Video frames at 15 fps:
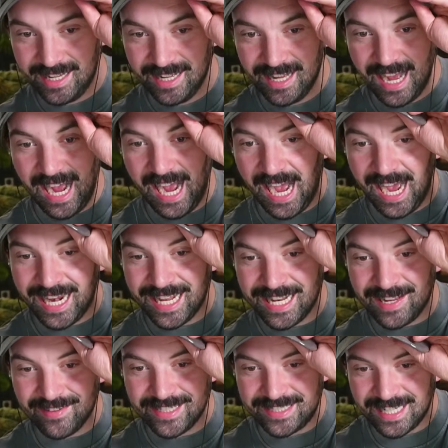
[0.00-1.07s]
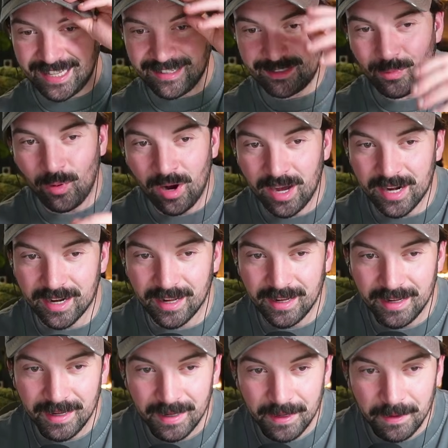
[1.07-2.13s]
I didn't even see this one.
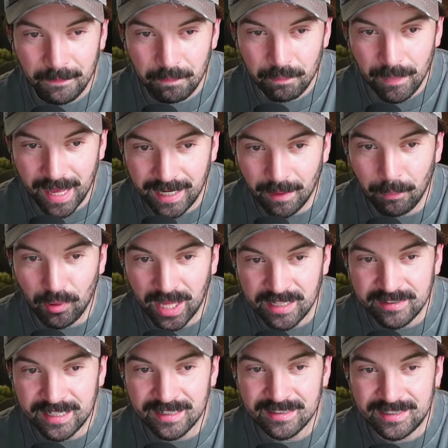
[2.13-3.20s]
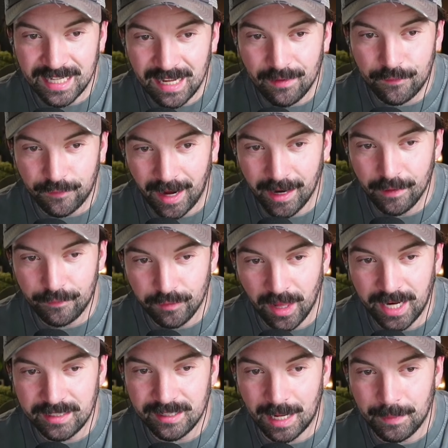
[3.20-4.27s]
Mega Blaziken Z, fire
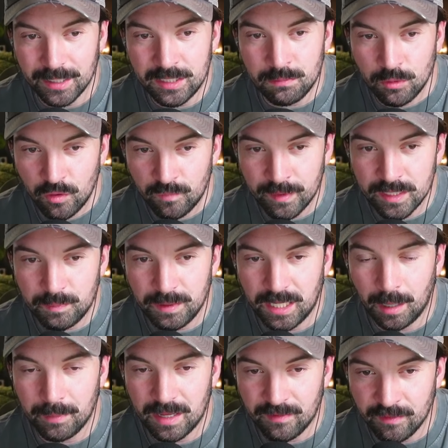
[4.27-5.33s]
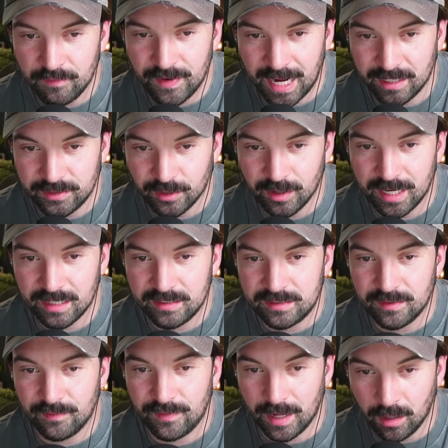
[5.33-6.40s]
flying type. Its movements become even faster, and its
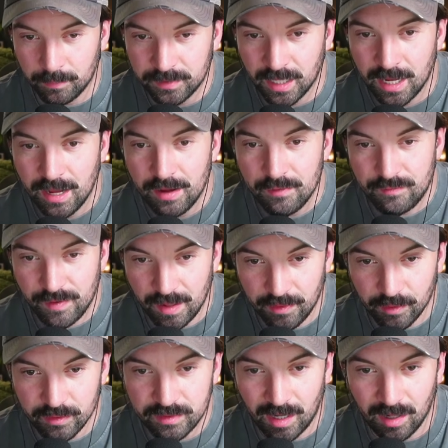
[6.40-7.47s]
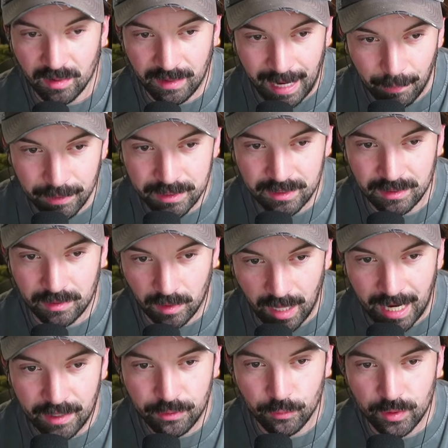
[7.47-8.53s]
developed feathers allow it to
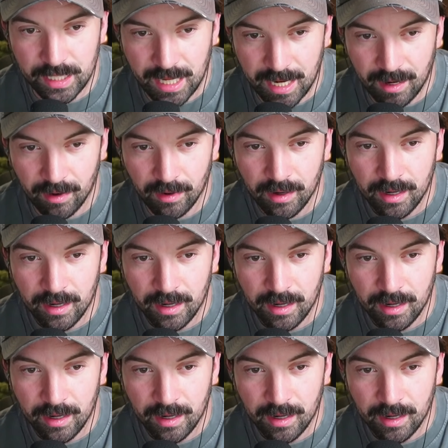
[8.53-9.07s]
glide through the air